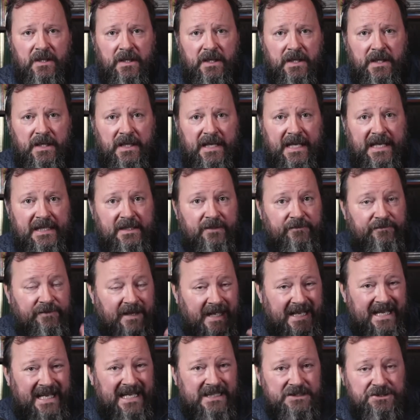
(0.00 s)
uh, and the
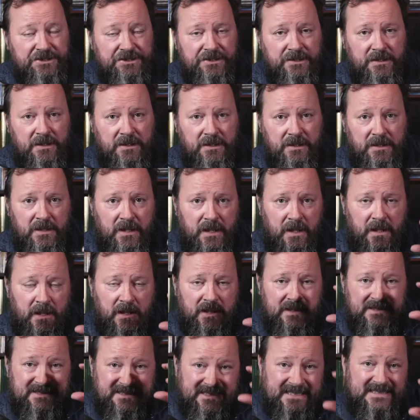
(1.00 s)
financial
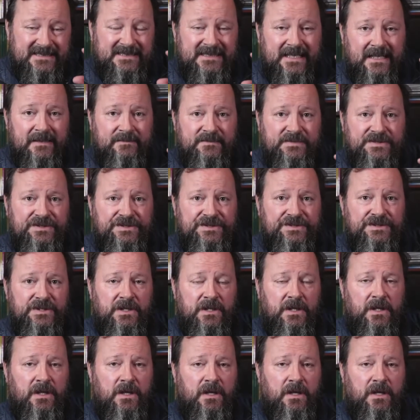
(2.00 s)
systems